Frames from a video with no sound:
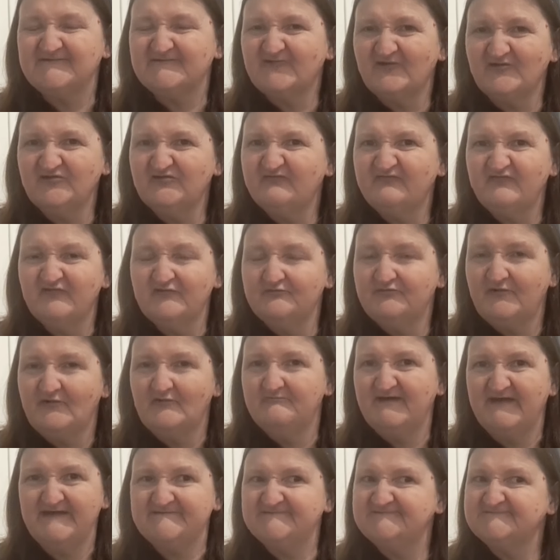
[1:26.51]
it's on a football
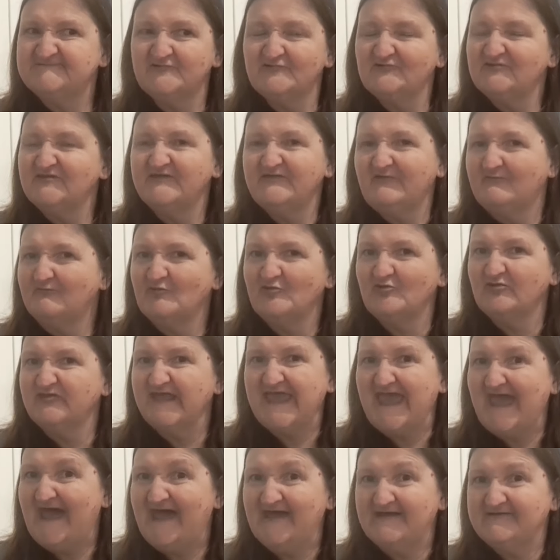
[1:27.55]
pitch, surely I'm going to
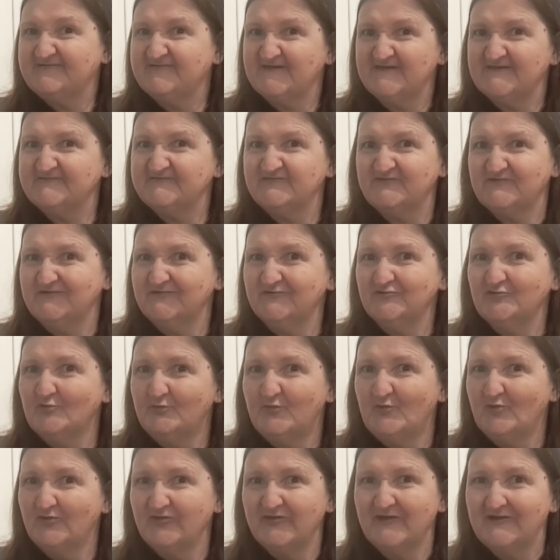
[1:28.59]
get access to it, no
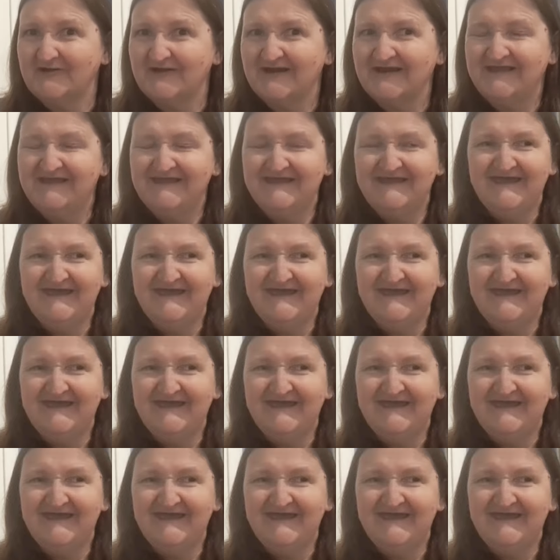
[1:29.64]
bother.